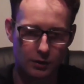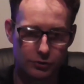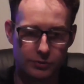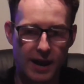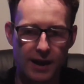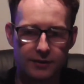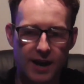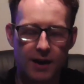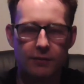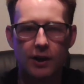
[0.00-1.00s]
So, yeah,
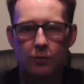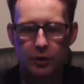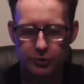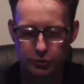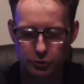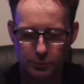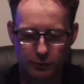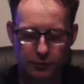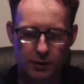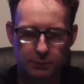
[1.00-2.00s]
Donovan Edwards,
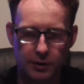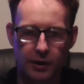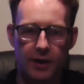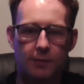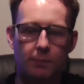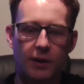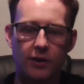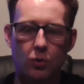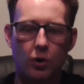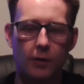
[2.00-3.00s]
super fun player. Him and
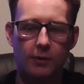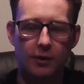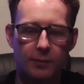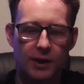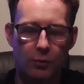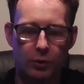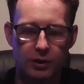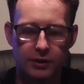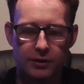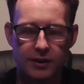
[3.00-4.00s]
Blake Corum to be a
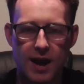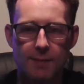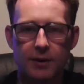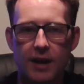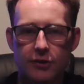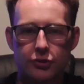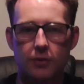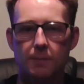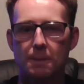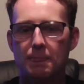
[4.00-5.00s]
really good
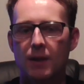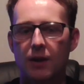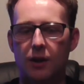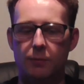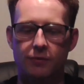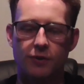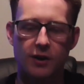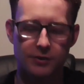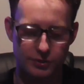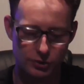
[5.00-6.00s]
combination. It'll be
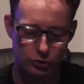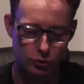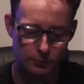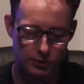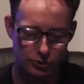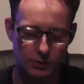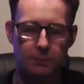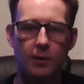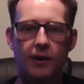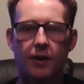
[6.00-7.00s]
fun to see two
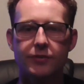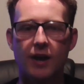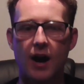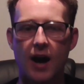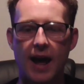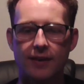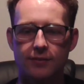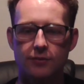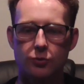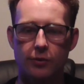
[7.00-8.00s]
Michigan players
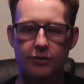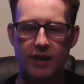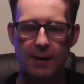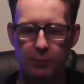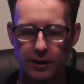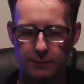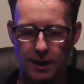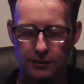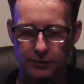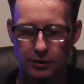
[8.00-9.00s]
as two of the top running
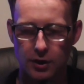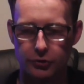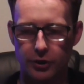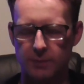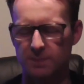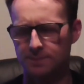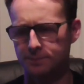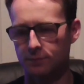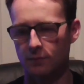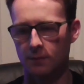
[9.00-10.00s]
backs in the country.
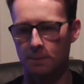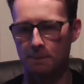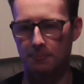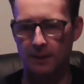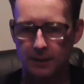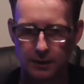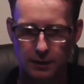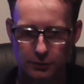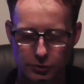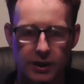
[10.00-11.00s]

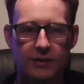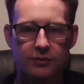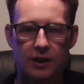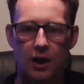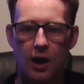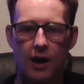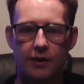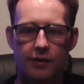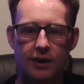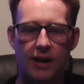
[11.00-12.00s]
So next,
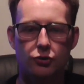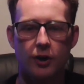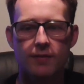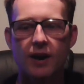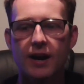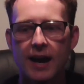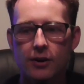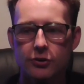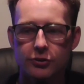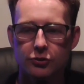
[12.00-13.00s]
another guy, Travion
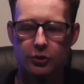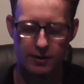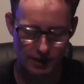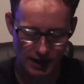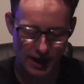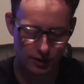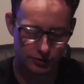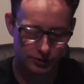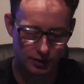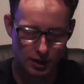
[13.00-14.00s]
Henderson. Travion
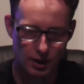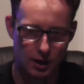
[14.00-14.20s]
Henderson,